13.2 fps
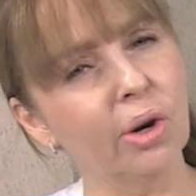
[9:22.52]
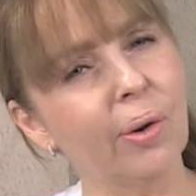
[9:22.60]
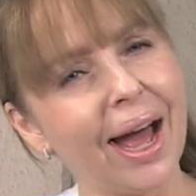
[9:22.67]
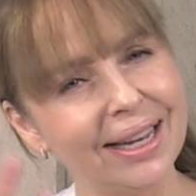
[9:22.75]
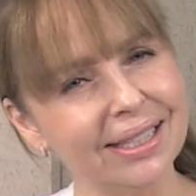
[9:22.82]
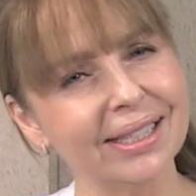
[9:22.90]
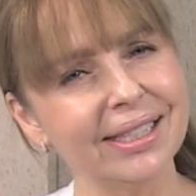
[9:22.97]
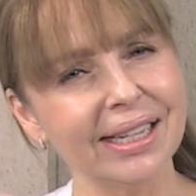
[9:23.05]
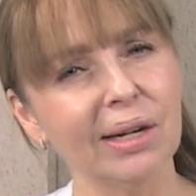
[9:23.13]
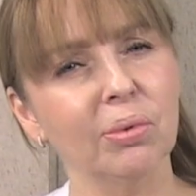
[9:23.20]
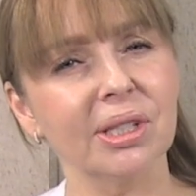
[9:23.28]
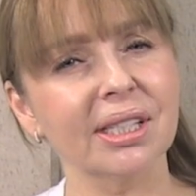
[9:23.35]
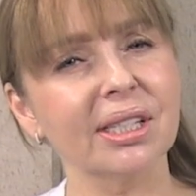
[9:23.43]

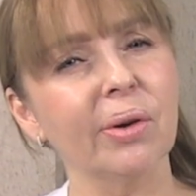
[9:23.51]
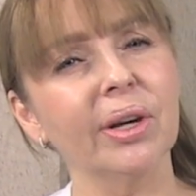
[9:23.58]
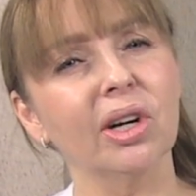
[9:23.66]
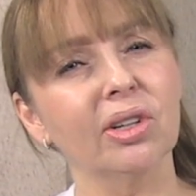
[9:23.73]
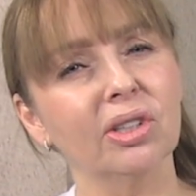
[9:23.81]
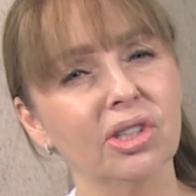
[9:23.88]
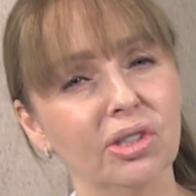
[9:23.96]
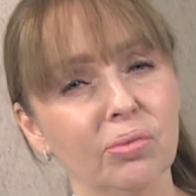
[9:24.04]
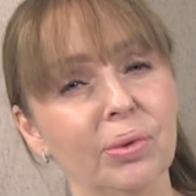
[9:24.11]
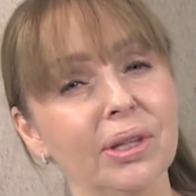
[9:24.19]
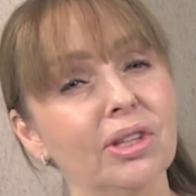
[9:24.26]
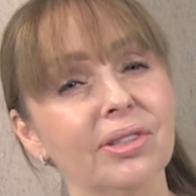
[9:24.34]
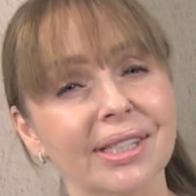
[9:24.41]
understand what's going on
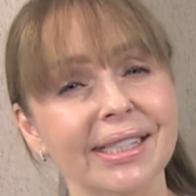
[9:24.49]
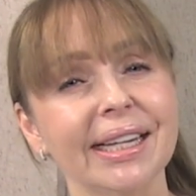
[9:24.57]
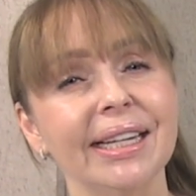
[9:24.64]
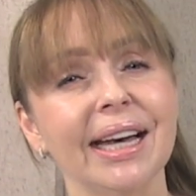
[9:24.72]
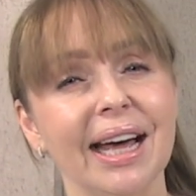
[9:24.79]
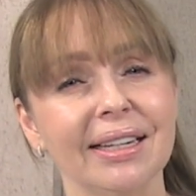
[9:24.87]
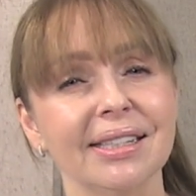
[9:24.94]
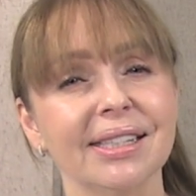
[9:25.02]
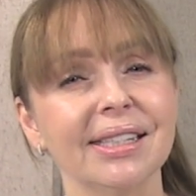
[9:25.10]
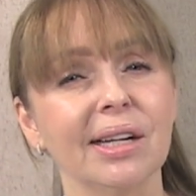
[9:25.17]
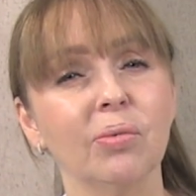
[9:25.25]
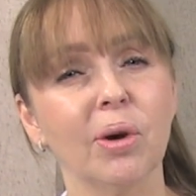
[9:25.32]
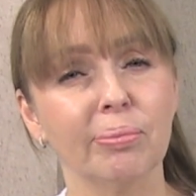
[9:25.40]
with your skin,
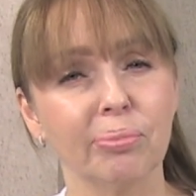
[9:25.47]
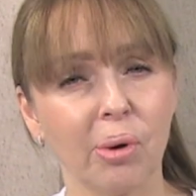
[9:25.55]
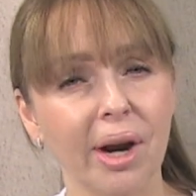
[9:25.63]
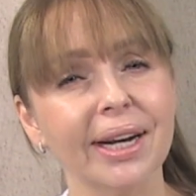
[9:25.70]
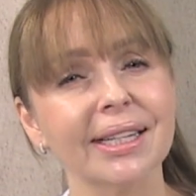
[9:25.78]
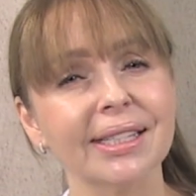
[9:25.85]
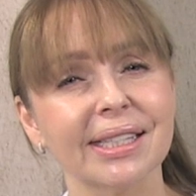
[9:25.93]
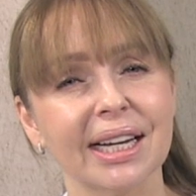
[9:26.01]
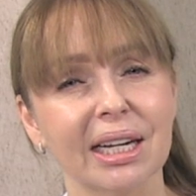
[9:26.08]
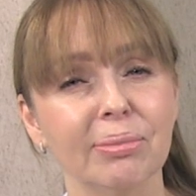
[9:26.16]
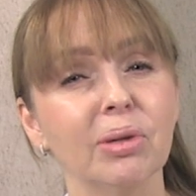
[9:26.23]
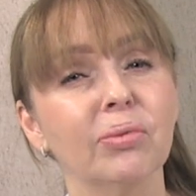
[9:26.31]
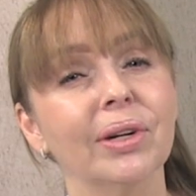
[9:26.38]
understand what products are going
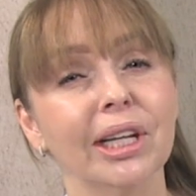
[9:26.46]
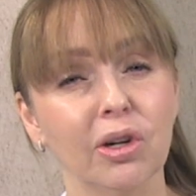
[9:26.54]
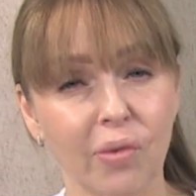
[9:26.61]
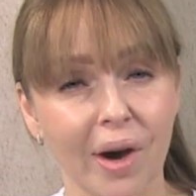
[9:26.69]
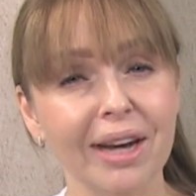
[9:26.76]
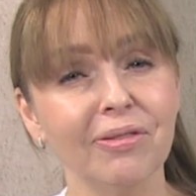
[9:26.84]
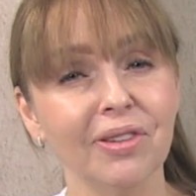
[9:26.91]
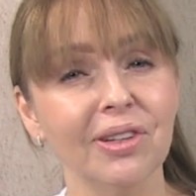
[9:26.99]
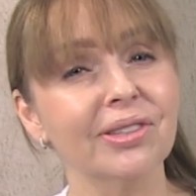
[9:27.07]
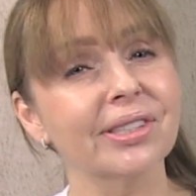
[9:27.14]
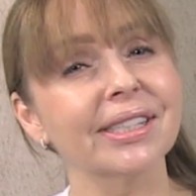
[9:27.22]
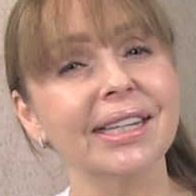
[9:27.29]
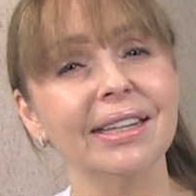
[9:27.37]
to be really great for
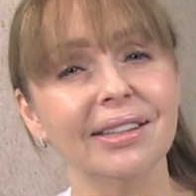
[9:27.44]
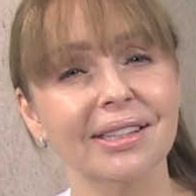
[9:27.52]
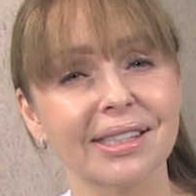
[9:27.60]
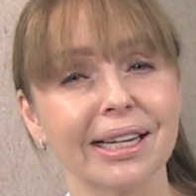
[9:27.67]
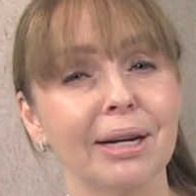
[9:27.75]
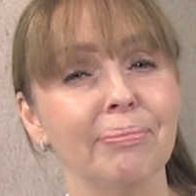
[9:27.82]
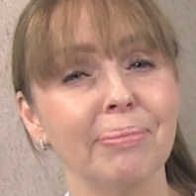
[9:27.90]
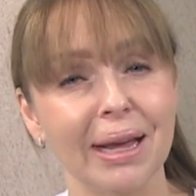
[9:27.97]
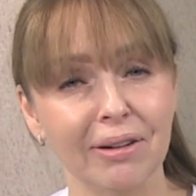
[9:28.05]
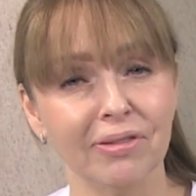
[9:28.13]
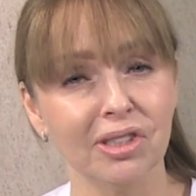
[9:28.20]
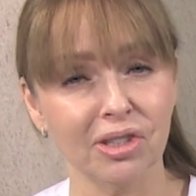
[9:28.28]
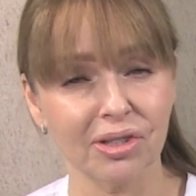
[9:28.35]
your skin, that's going to
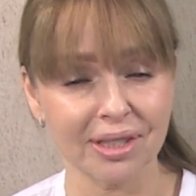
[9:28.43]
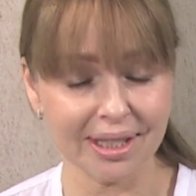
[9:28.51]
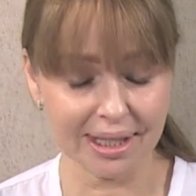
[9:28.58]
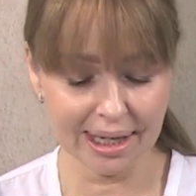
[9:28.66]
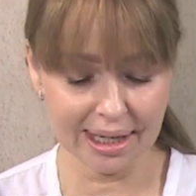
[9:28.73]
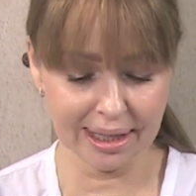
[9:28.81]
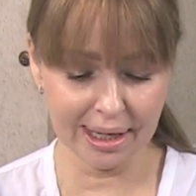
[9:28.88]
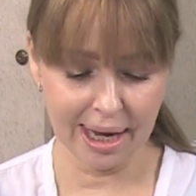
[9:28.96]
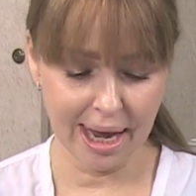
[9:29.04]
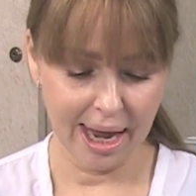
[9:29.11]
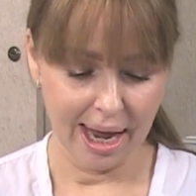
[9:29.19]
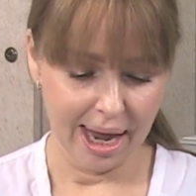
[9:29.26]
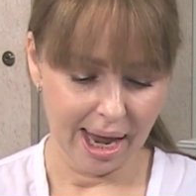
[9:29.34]
benefit your skin,
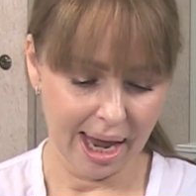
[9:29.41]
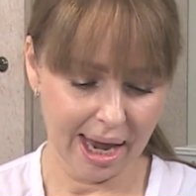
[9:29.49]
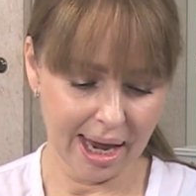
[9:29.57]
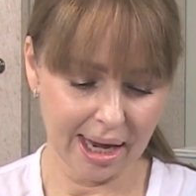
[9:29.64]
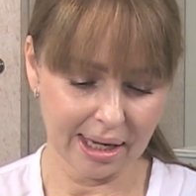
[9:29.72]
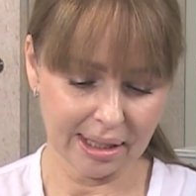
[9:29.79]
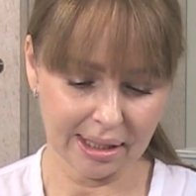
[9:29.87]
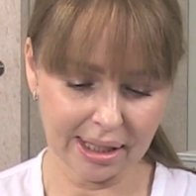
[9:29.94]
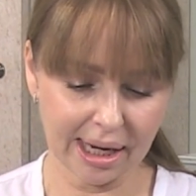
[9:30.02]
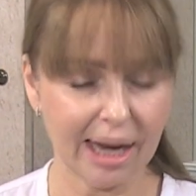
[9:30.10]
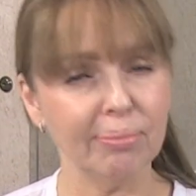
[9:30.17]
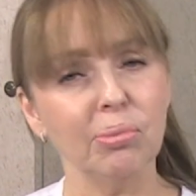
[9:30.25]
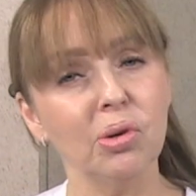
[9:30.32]
and
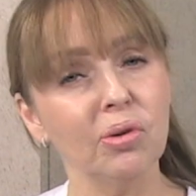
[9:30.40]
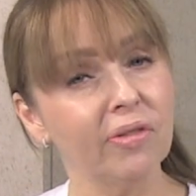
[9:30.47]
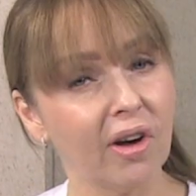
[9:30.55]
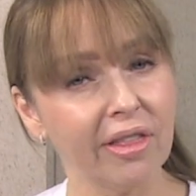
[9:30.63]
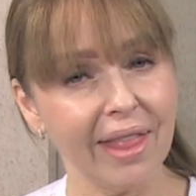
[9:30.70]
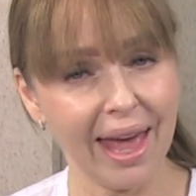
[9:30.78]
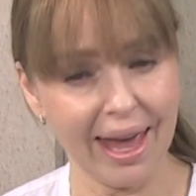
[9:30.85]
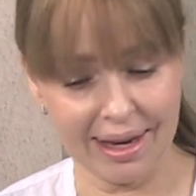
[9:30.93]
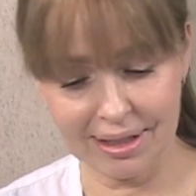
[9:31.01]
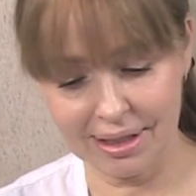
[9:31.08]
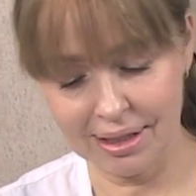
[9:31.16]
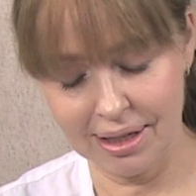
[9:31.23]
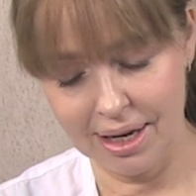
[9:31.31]
move on
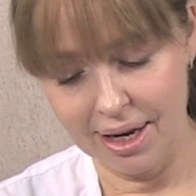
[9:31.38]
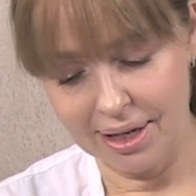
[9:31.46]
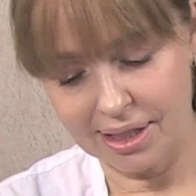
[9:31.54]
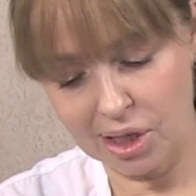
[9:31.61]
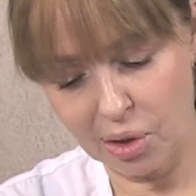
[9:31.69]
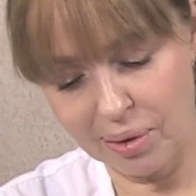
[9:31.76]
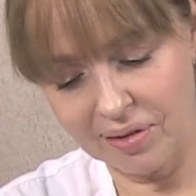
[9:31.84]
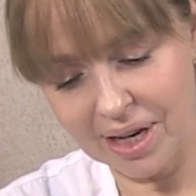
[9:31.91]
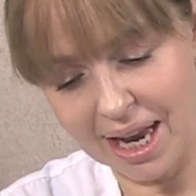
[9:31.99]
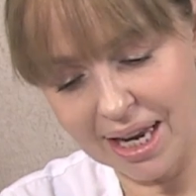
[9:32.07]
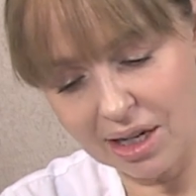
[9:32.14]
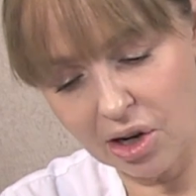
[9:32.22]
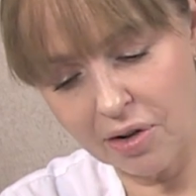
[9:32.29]
that. So we've
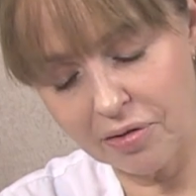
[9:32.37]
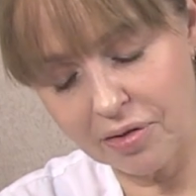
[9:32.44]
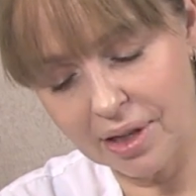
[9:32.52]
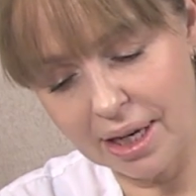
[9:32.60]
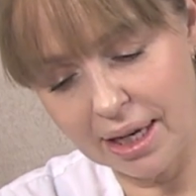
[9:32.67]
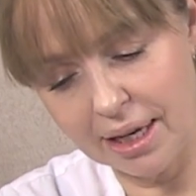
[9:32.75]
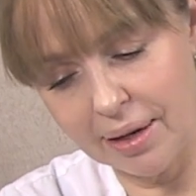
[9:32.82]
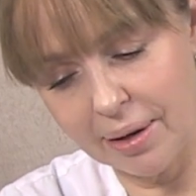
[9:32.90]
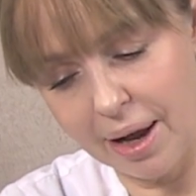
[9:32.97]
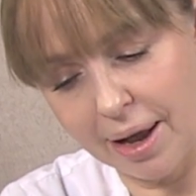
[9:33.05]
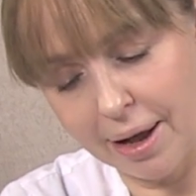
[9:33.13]
taken off the